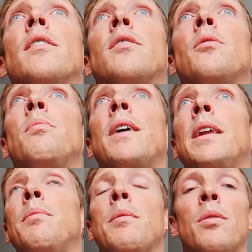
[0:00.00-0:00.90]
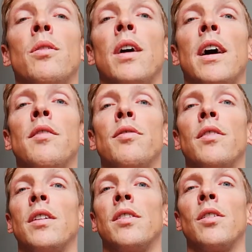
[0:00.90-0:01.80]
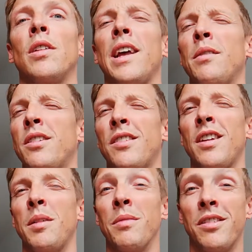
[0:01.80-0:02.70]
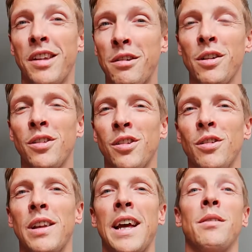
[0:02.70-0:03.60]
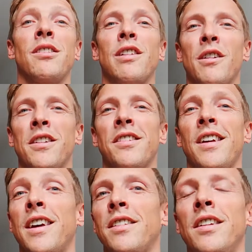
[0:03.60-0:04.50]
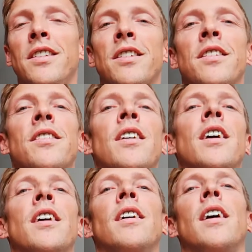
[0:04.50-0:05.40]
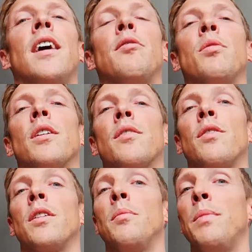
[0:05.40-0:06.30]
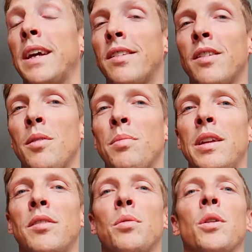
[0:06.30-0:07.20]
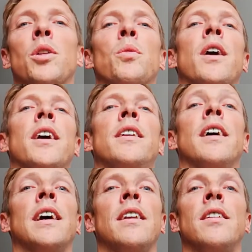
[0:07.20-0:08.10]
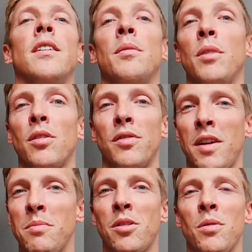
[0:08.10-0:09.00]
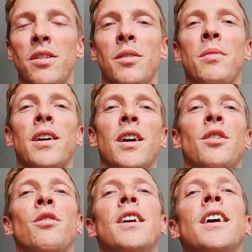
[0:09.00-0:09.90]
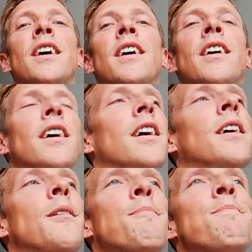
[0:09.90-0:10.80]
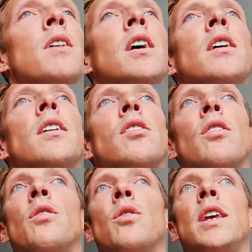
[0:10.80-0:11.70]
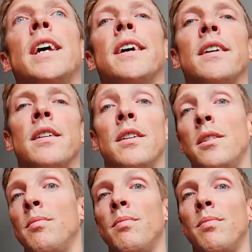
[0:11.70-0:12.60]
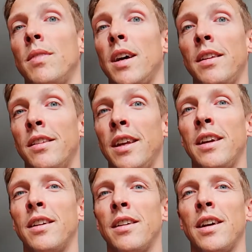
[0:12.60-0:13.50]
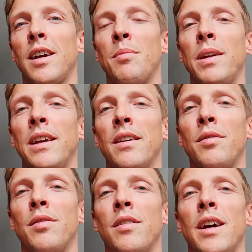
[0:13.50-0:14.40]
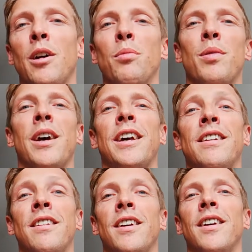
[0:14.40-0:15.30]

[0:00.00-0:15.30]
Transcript: to many people. I've sold language study material to language learners and teachers. I've worked for the biggest companies worldwide and the most famous ones in my country. Um, so yeah, I think I can be of help, and